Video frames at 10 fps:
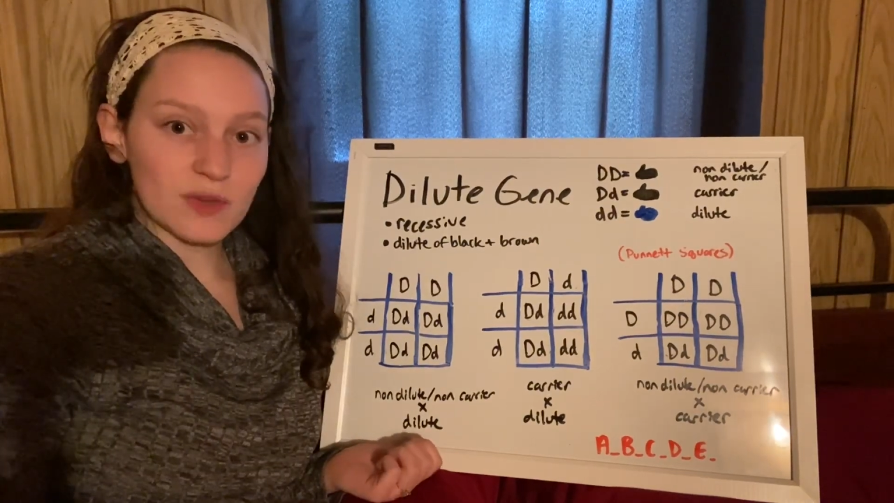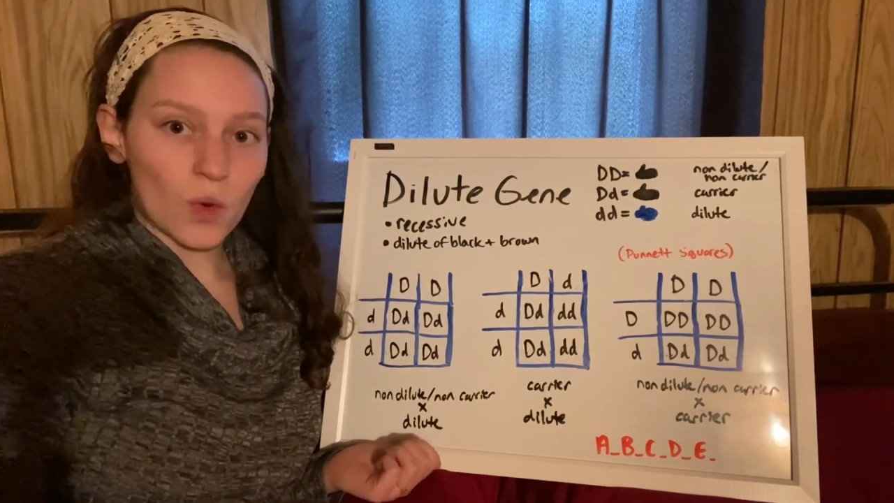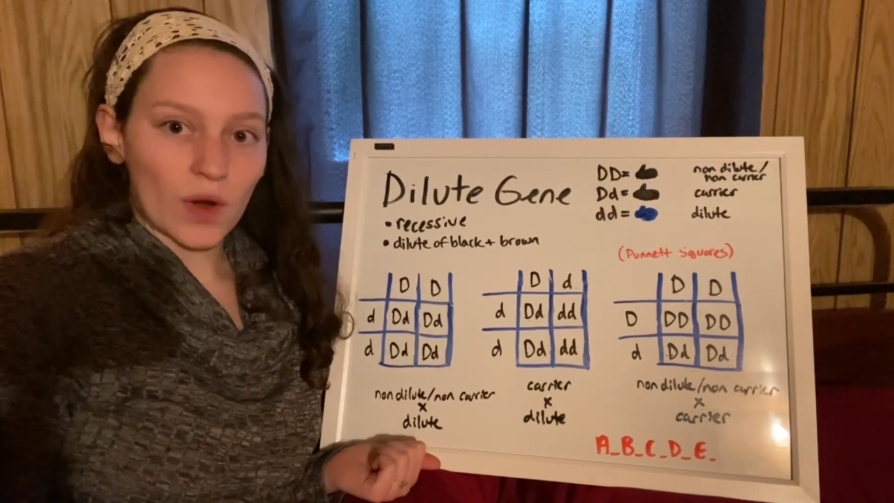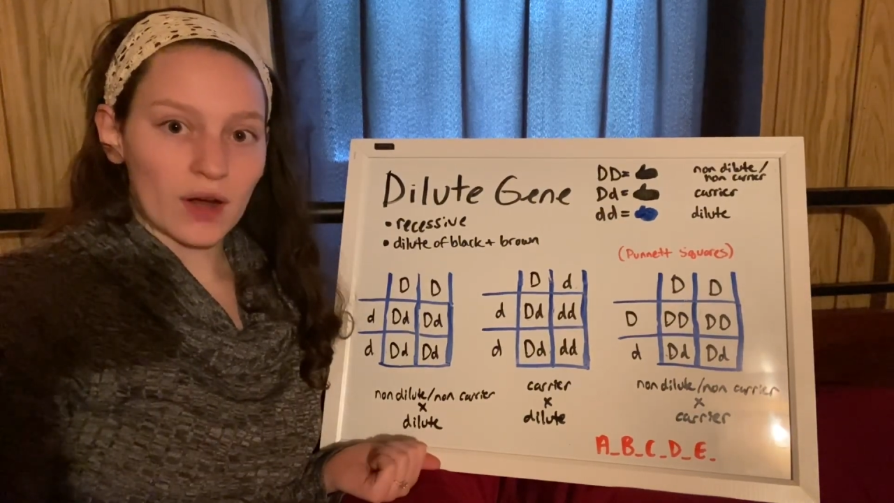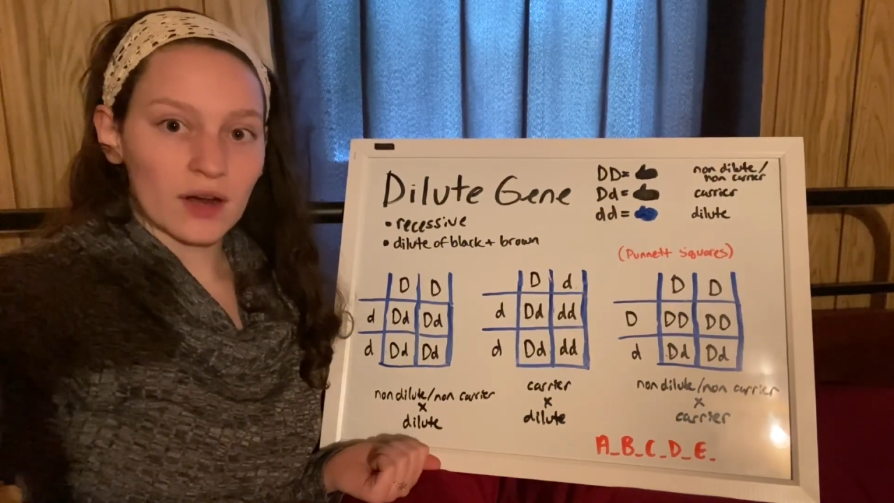
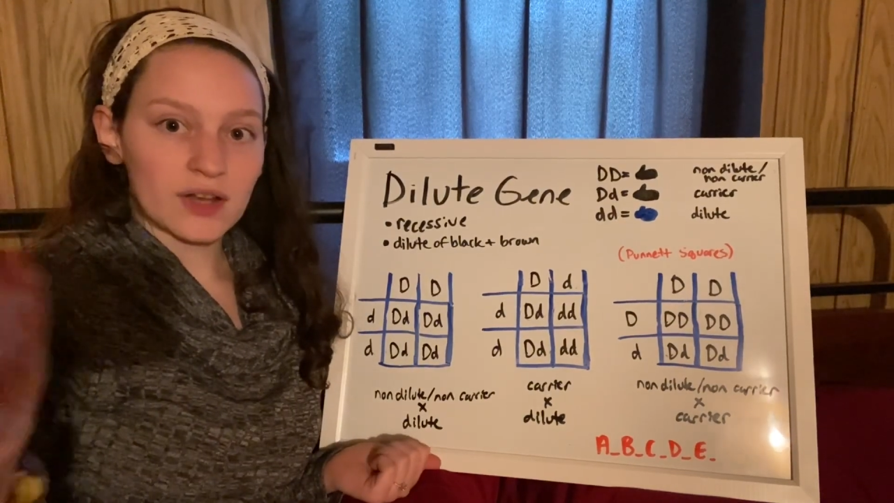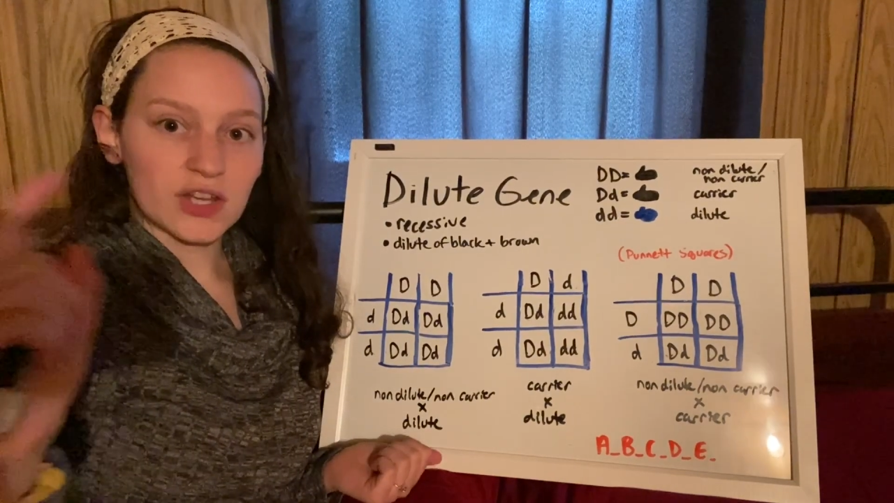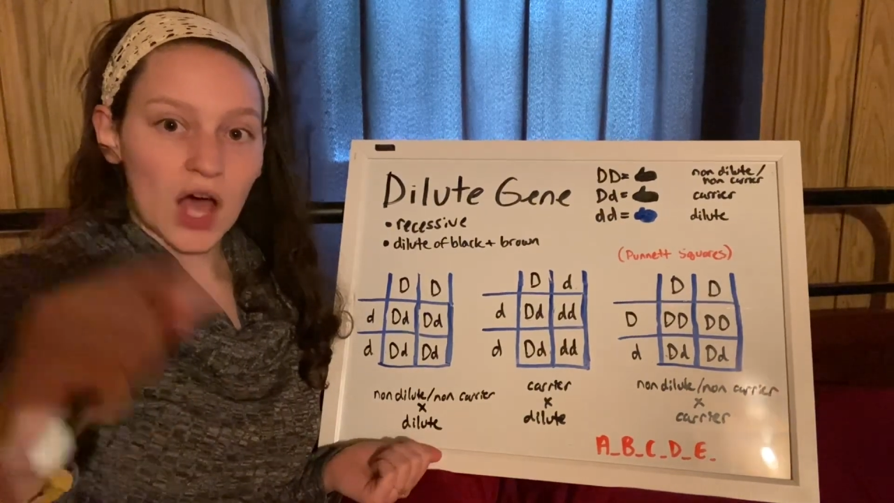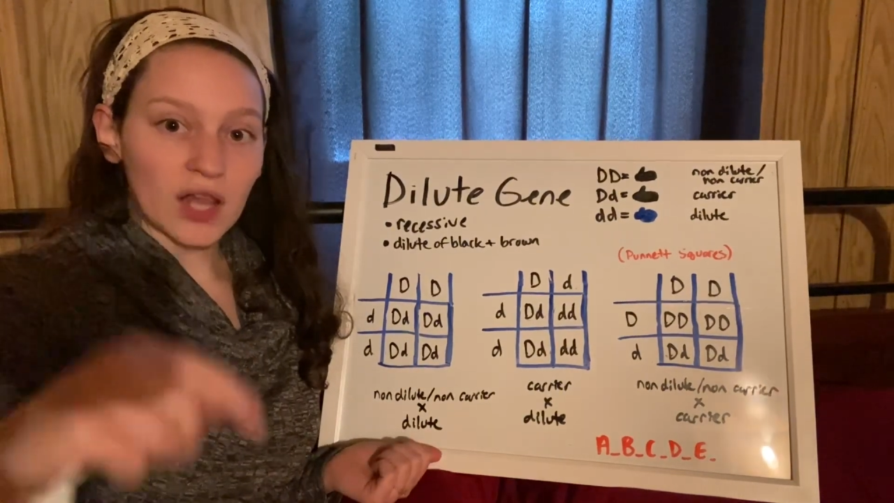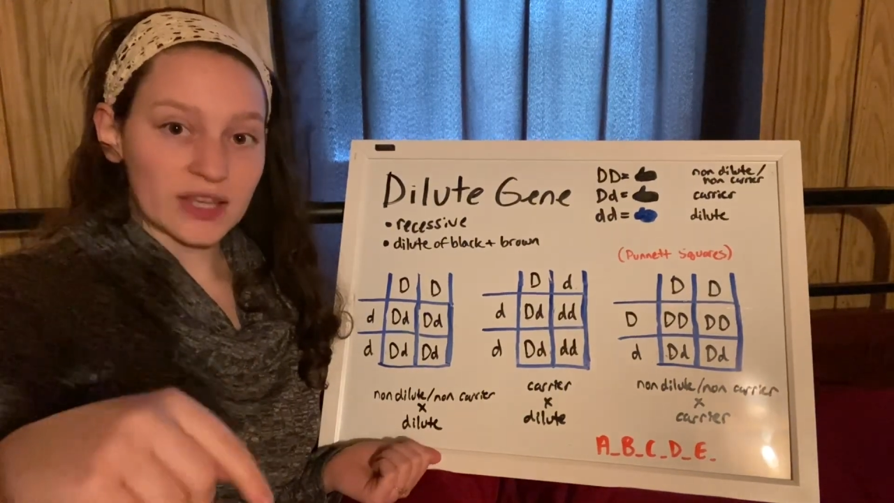or
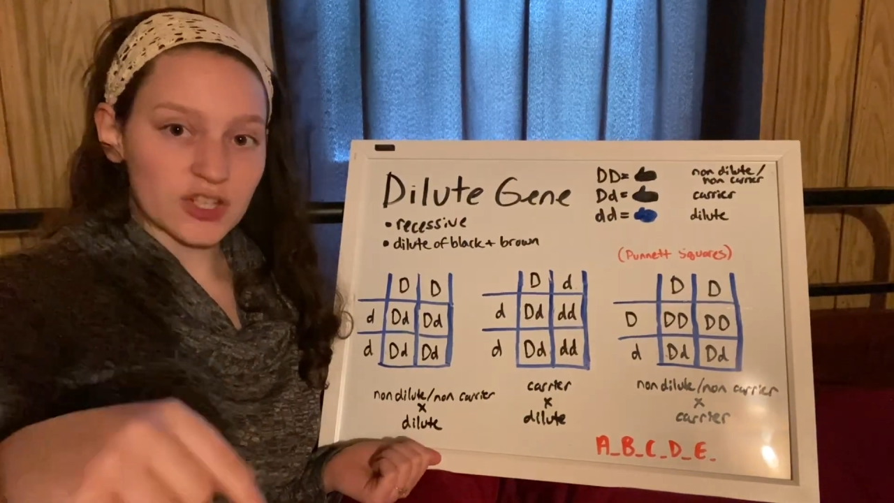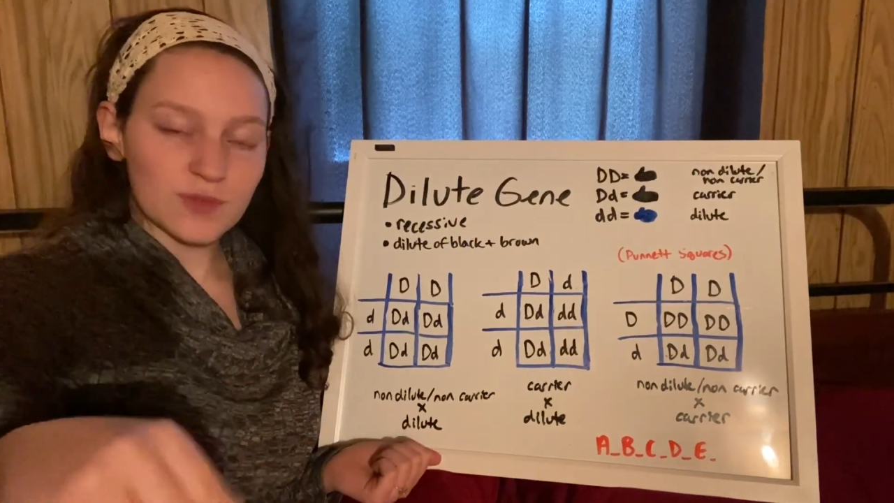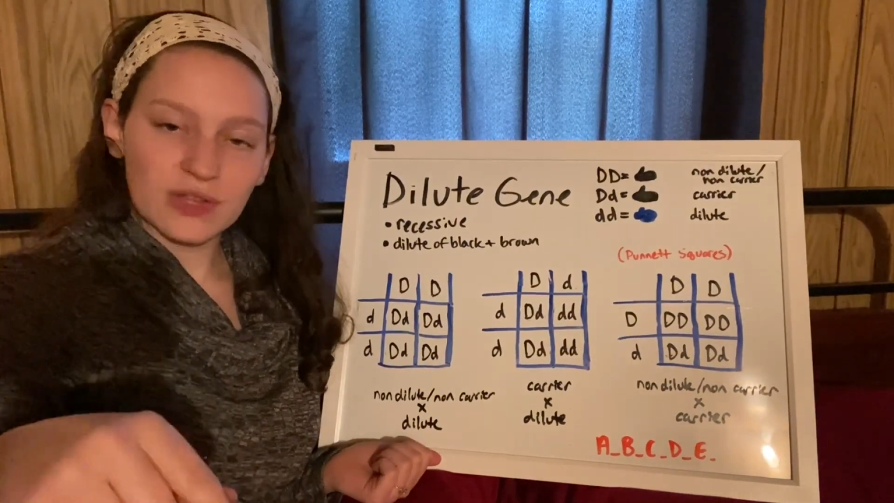knowledge,